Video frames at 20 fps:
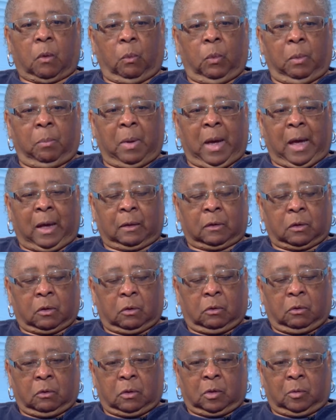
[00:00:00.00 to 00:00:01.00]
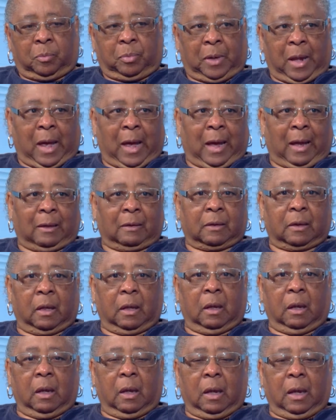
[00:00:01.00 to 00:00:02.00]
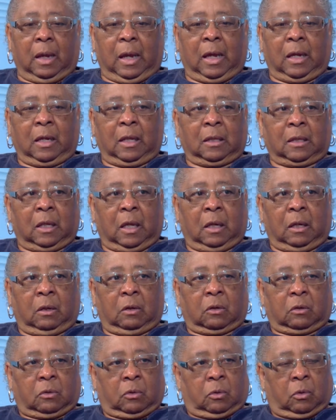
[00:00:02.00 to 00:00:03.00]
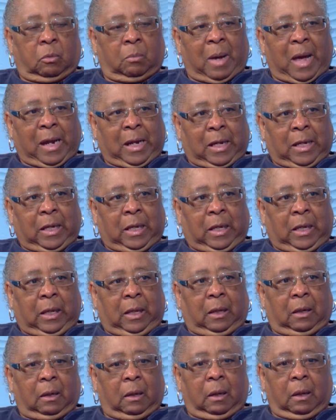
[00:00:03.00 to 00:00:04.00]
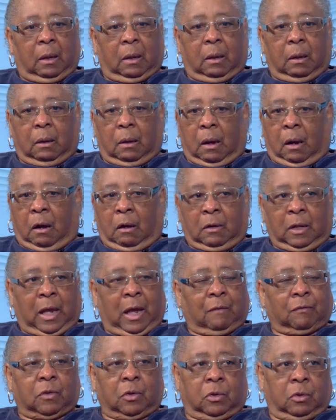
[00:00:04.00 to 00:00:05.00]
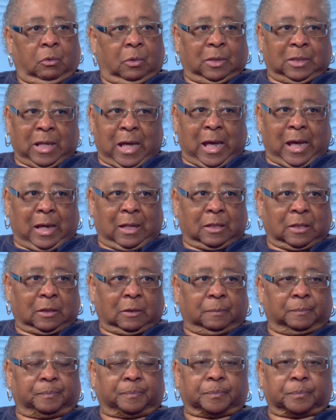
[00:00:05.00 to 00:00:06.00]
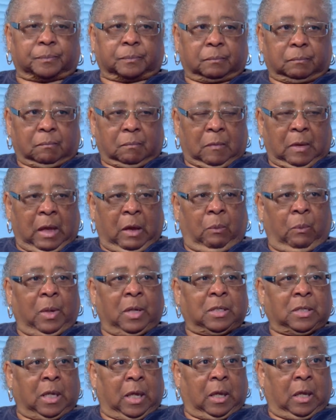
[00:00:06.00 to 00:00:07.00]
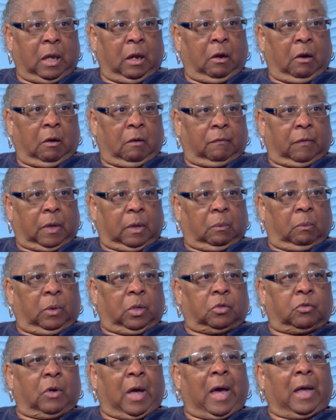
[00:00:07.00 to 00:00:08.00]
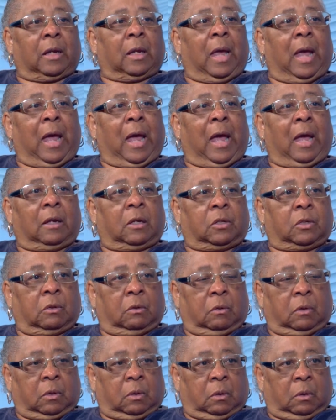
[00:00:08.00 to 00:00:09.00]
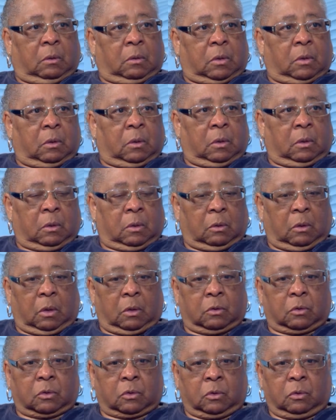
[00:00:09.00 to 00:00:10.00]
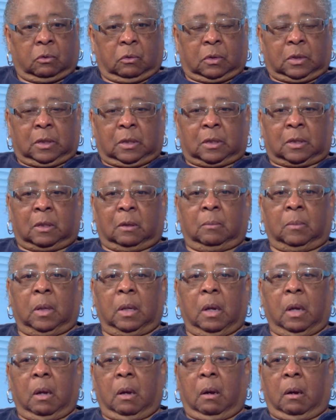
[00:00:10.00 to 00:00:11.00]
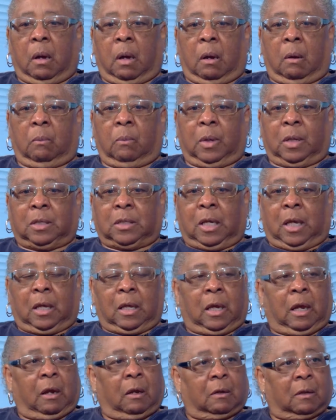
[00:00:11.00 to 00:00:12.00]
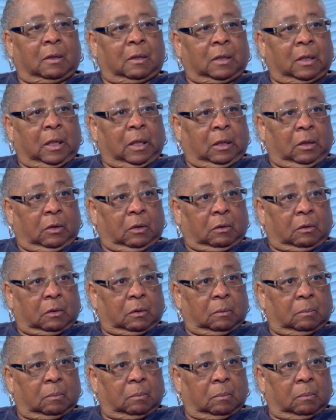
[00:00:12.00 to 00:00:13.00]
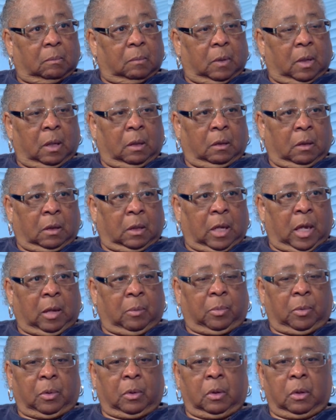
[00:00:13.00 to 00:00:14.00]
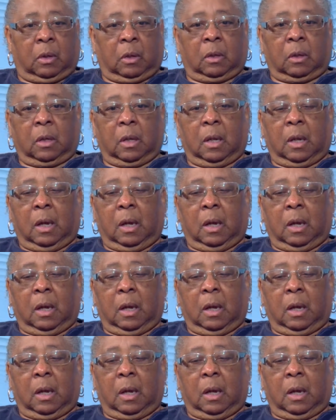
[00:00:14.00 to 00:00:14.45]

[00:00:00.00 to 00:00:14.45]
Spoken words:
We buy school supplies, anything the school might need. All they have to do is ask, and we take care of it. We try to add to the school system. We take care of the seniors in the neighborhood.